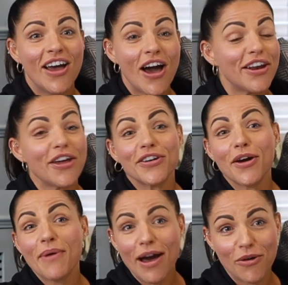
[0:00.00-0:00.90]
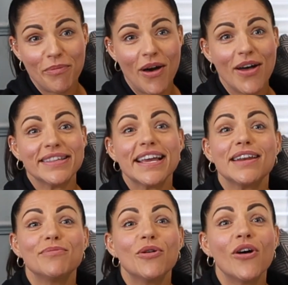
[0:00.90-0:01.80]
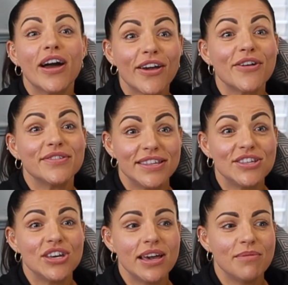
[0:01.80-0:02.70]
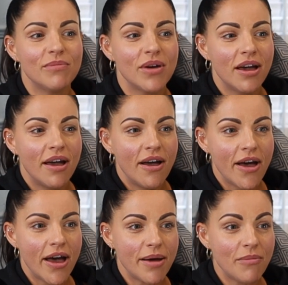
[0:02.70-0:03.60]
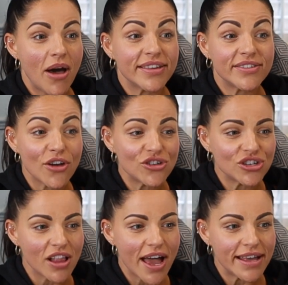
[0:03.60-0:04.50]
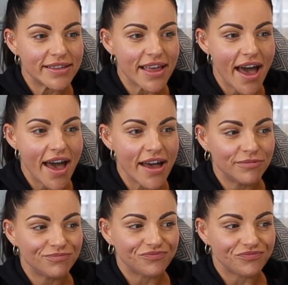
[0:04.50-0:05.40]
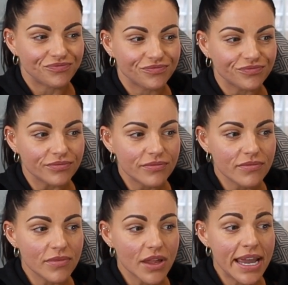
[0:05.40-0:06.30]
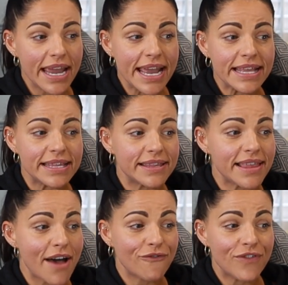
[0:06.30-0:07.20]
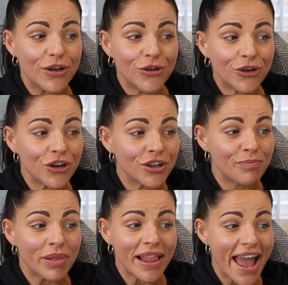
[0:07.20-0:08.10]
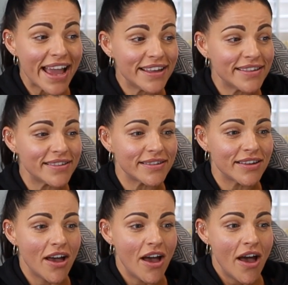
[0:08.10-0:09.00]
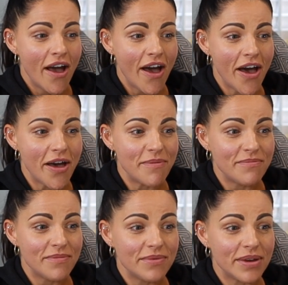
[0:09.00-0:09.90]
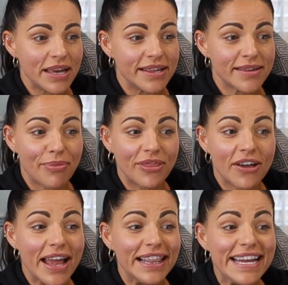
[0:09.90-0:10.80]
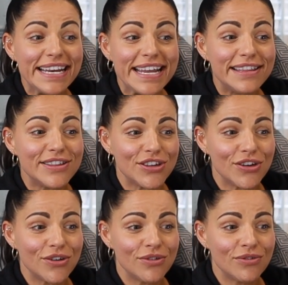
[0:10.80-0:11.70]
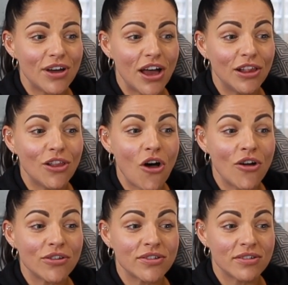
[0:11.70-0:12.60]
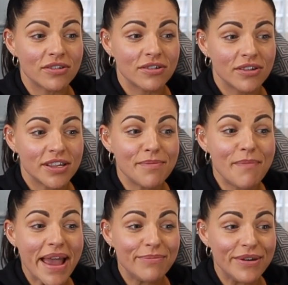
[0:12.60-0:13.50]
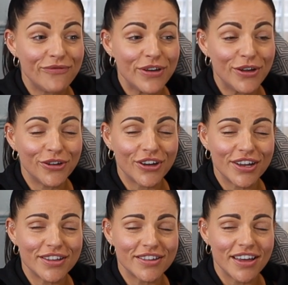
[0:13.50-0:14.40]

I don't go out and party anymore. I go to the gym. I socialise there. It's that feel-good place. It's something I lean into a lot to make me feel good.